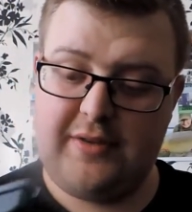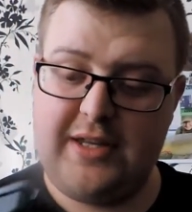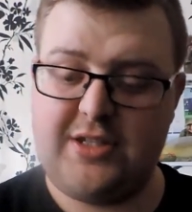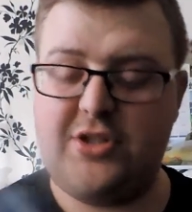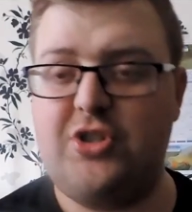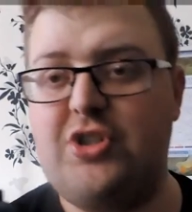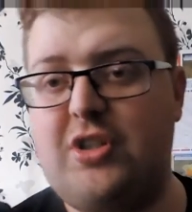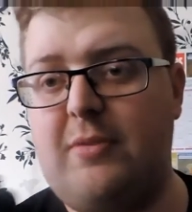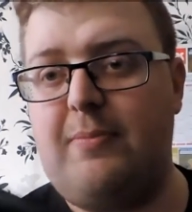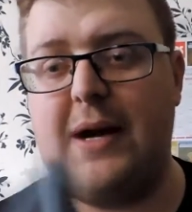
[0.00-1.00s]
These are just
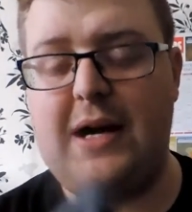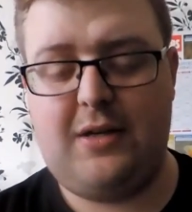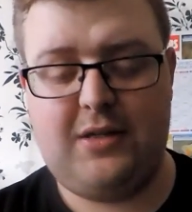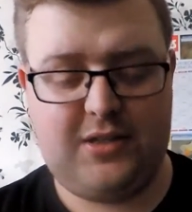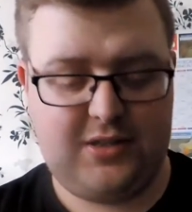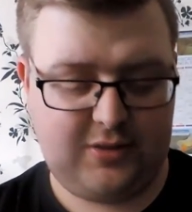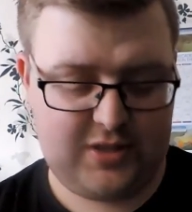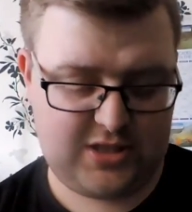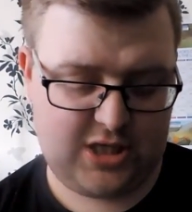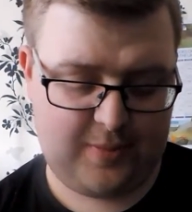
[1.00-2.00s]
your
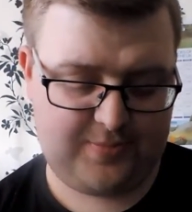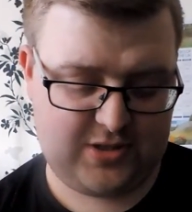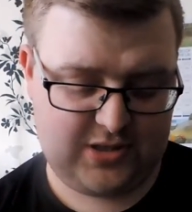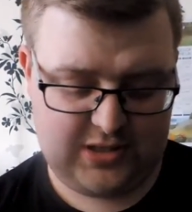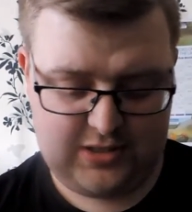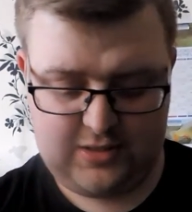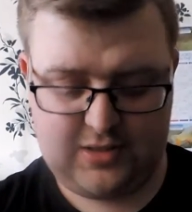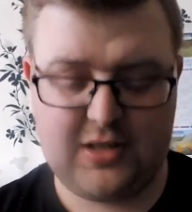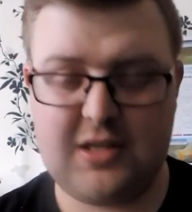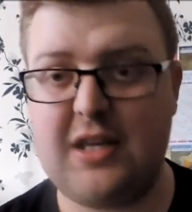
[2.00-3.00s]
your tubs that you
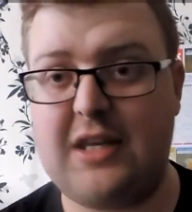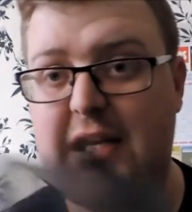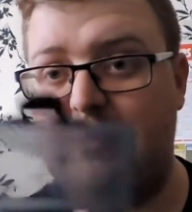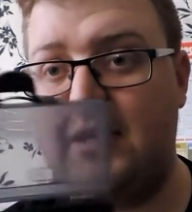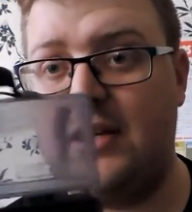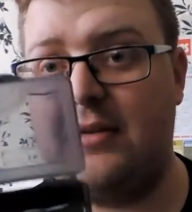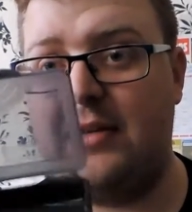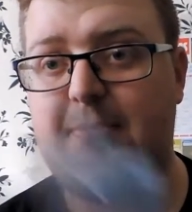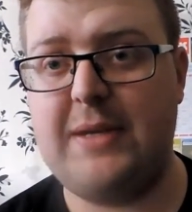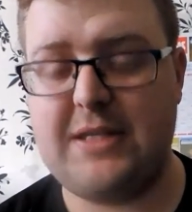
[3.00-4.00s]
can keep
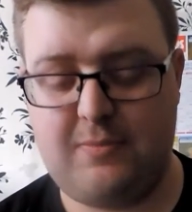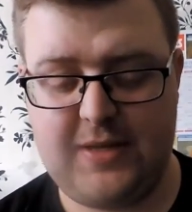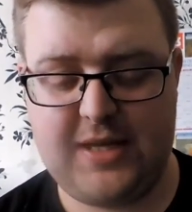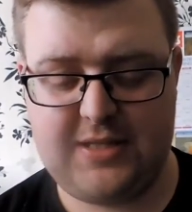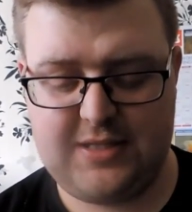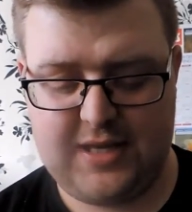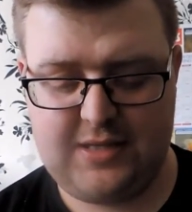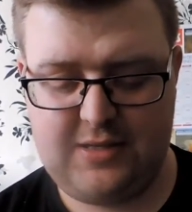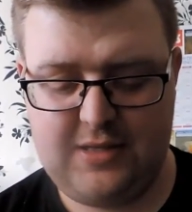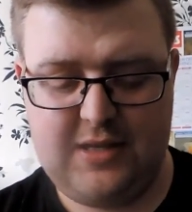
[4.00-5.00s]
your bits and pieces
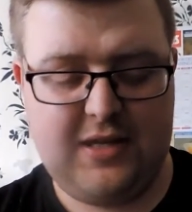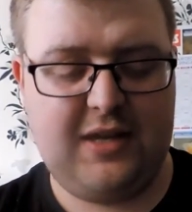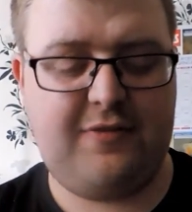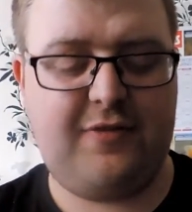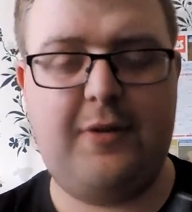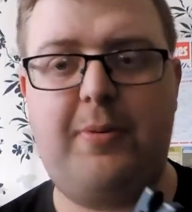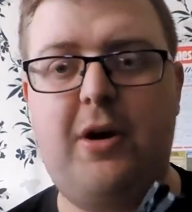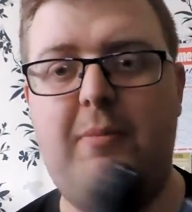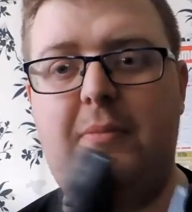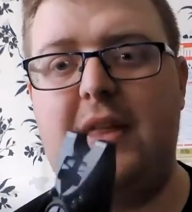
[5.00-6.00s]
in. If I
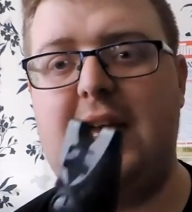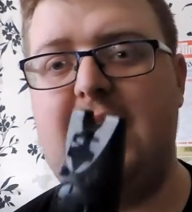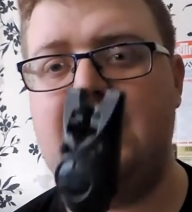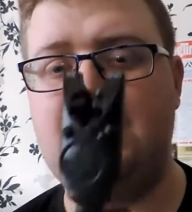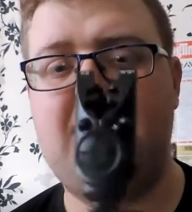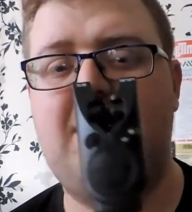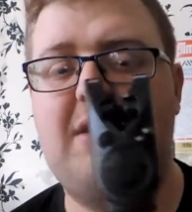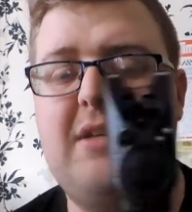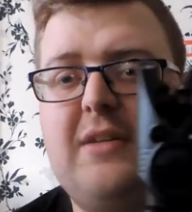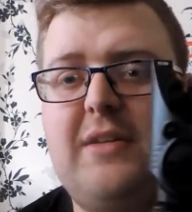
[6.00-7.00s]
pop this
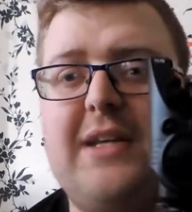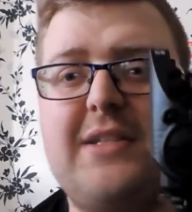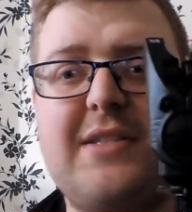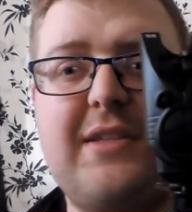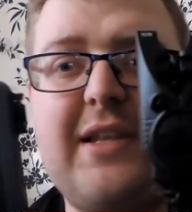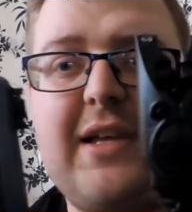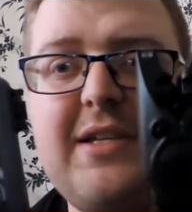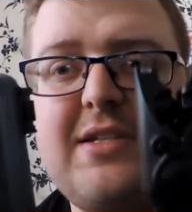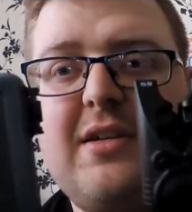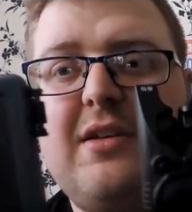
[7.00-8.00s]
next to
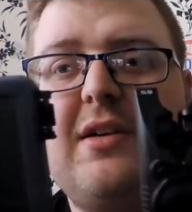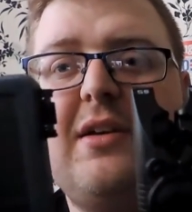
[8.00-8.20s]
this,